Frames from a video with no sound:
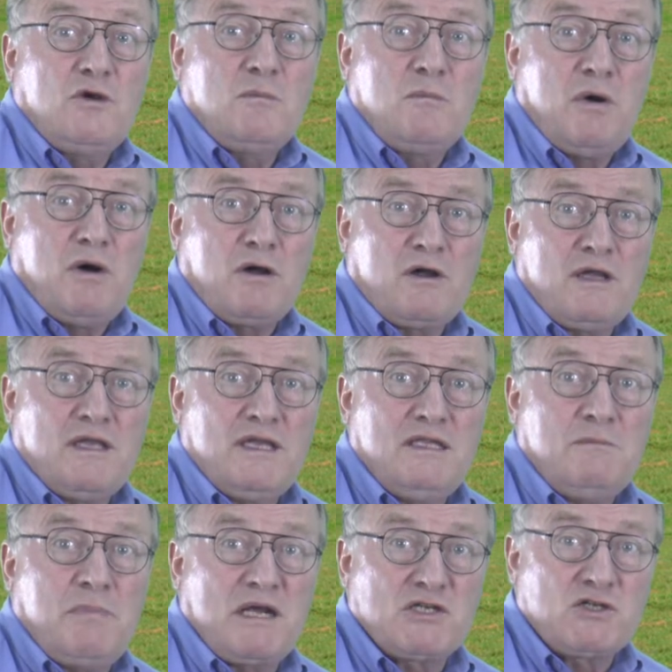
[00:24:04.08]
Pok
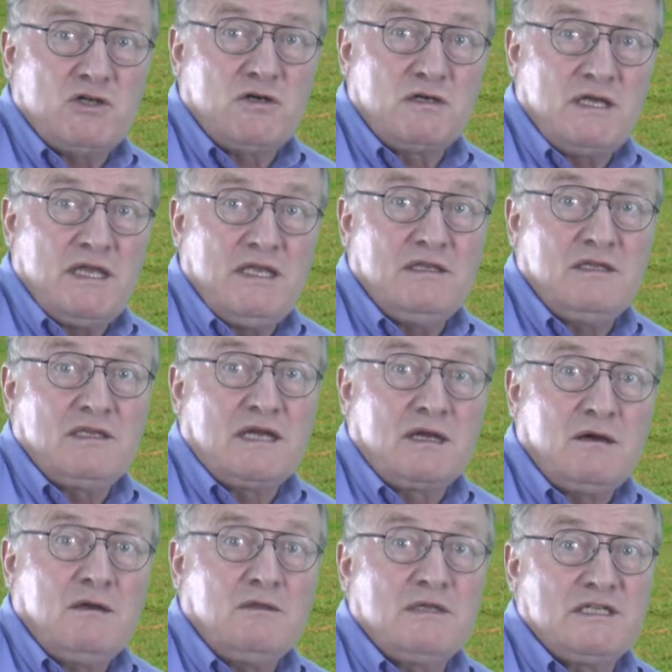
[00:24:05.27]
in Pak Chong in the
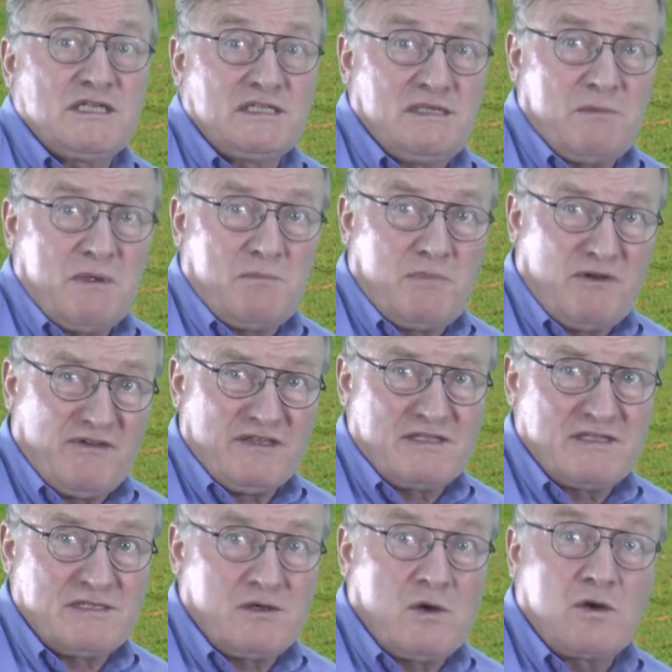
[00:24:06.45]
Nakhon Ratchasima
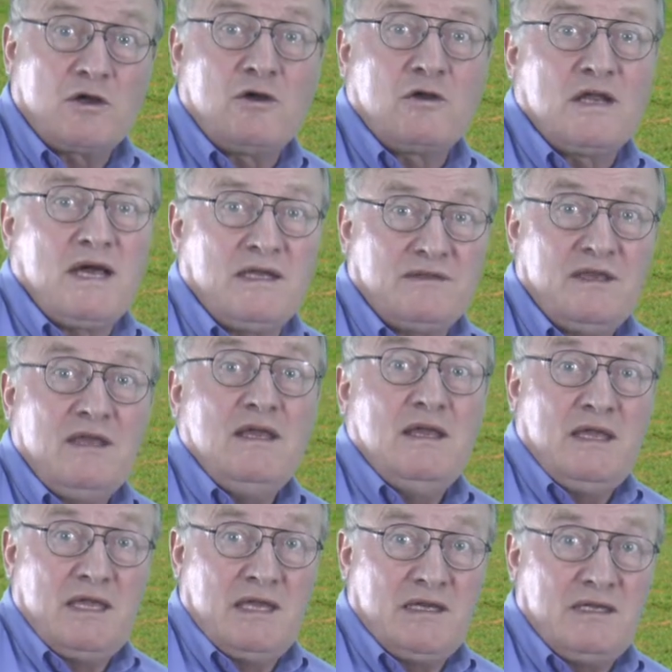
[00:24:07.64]
province or Korat
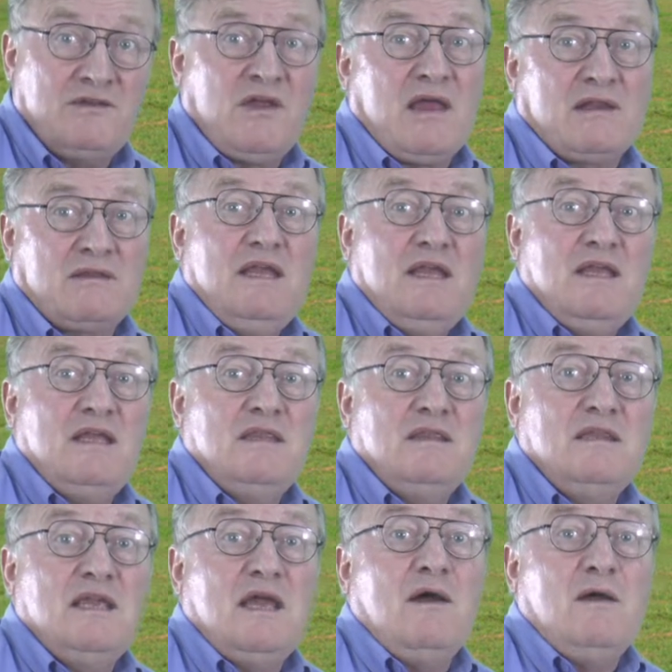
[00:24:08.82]
here in Thailand in
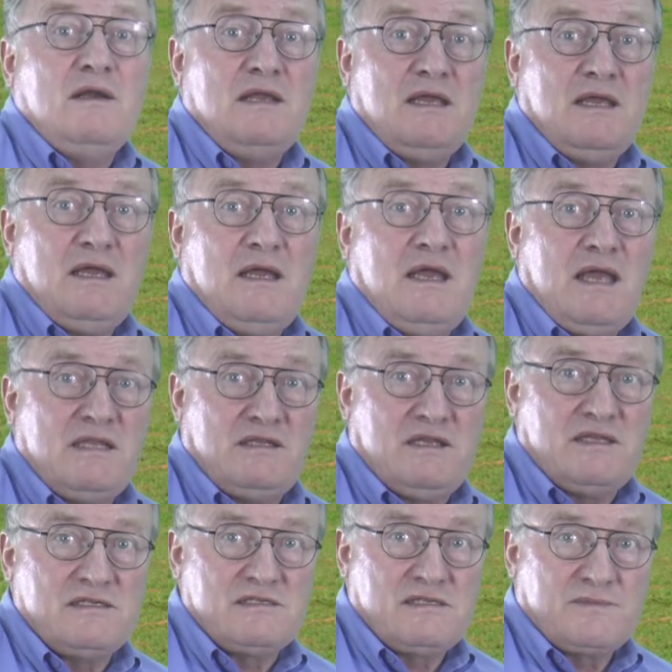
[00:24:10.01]
the early
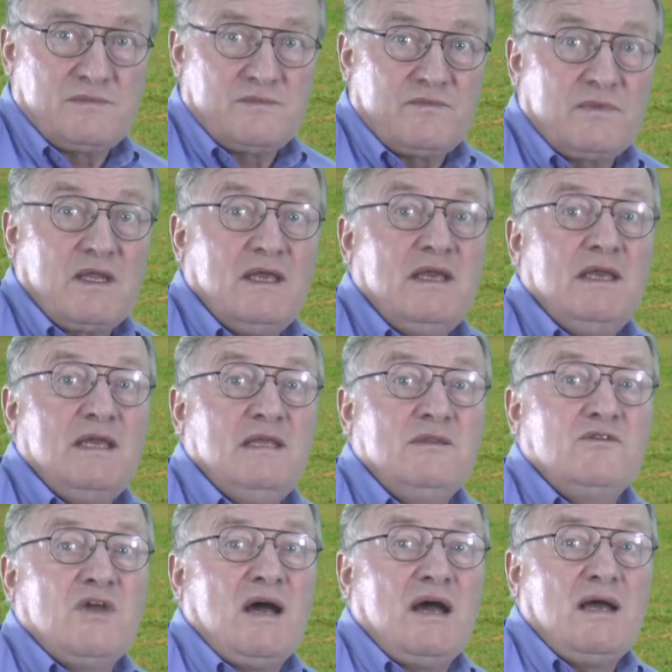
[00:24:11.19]
80s. In
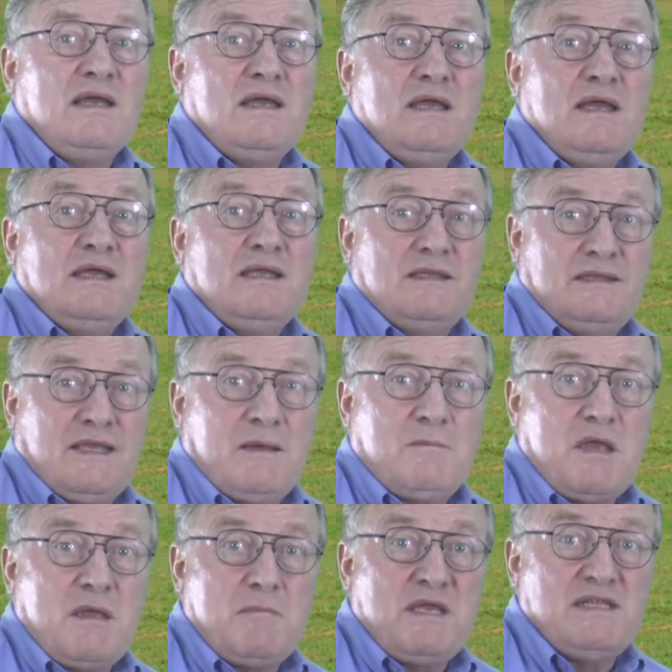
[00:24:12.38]
Thai,
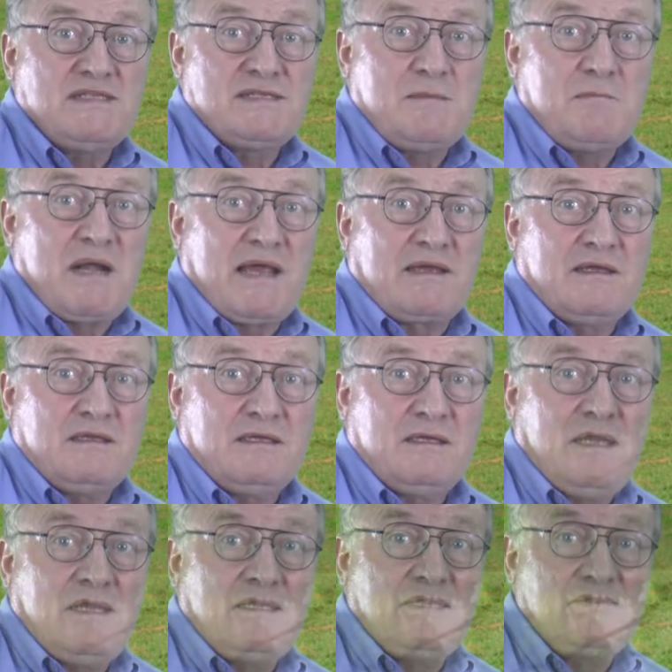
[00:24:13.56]
Dam means black,
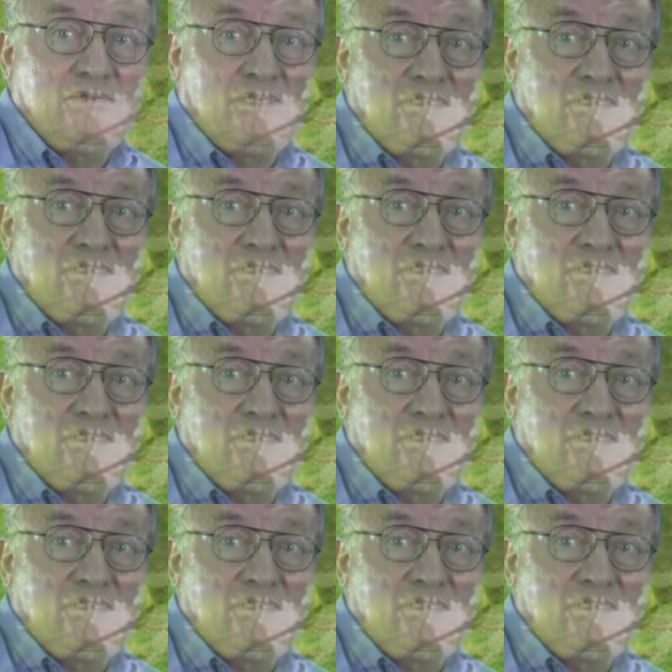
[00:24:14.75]
and as you can